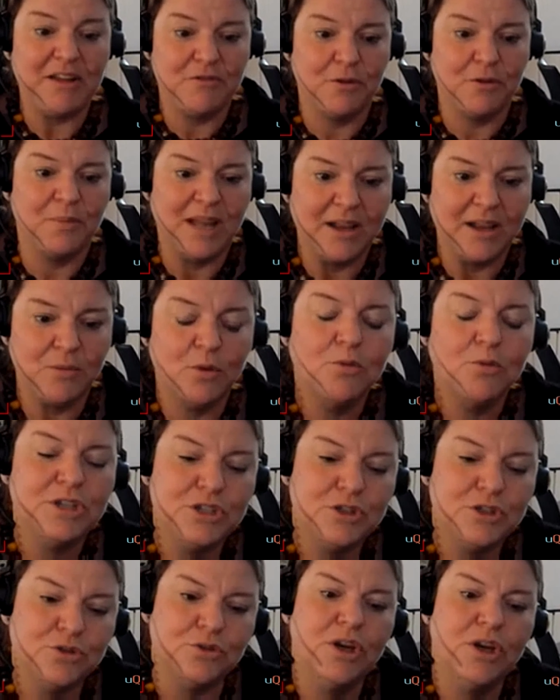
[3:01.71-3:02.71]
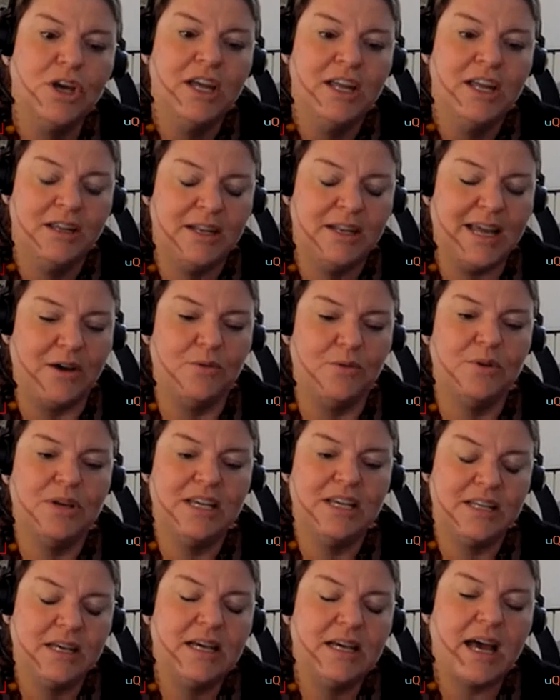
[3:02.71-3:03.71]
platform like what we do now.
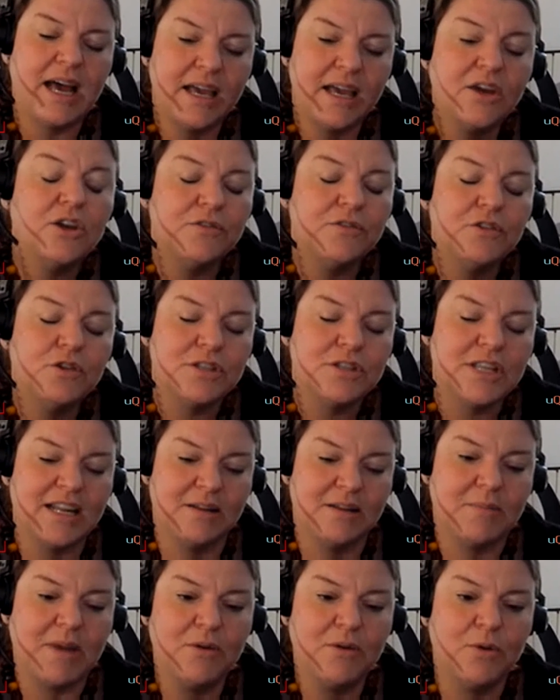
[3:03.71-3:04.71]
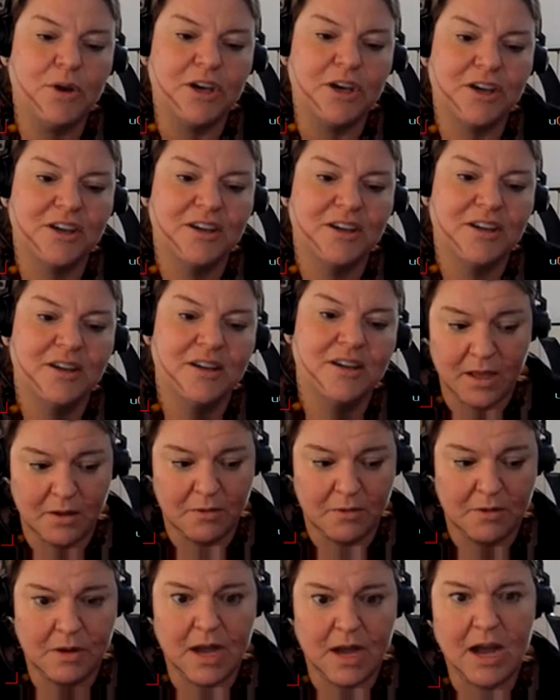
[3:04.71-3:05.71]
I could have used that in my work.
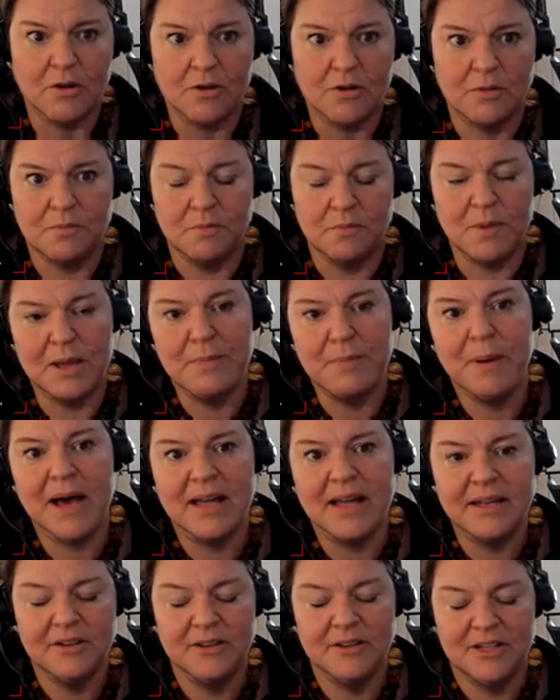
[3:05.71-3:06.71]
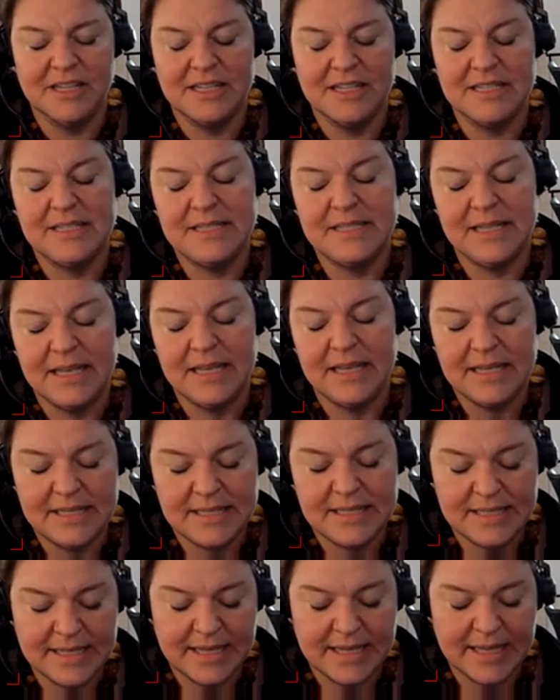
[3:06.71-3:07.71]
My partner
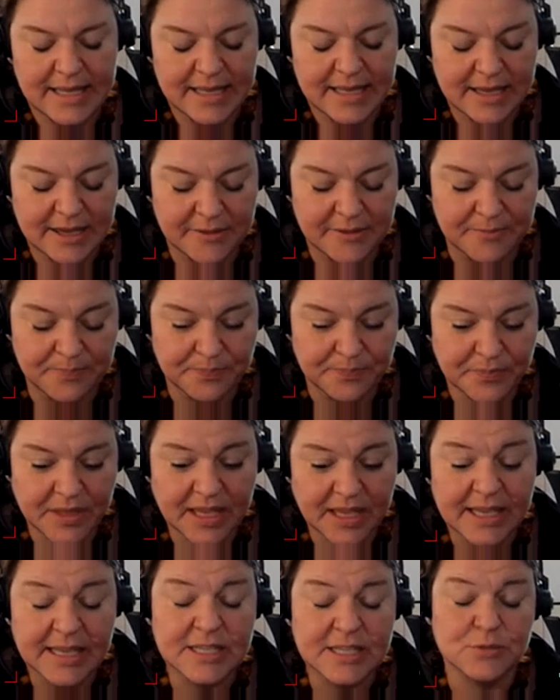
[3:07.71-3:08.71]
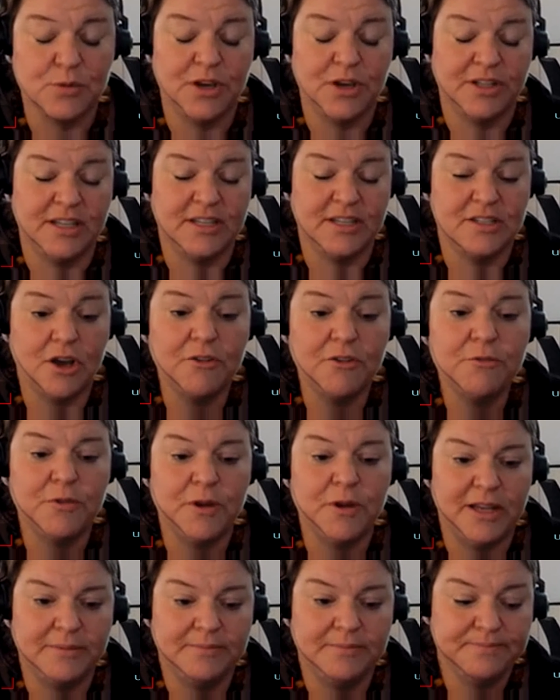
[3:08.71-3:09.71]
he's worked in
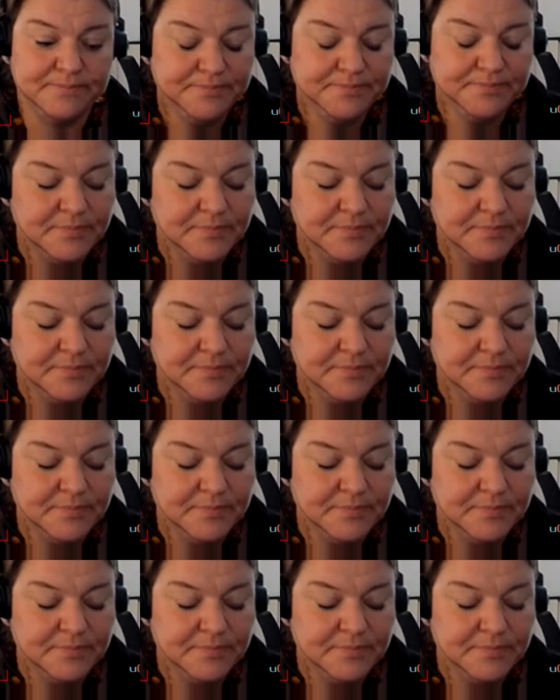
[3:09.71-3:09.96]
software,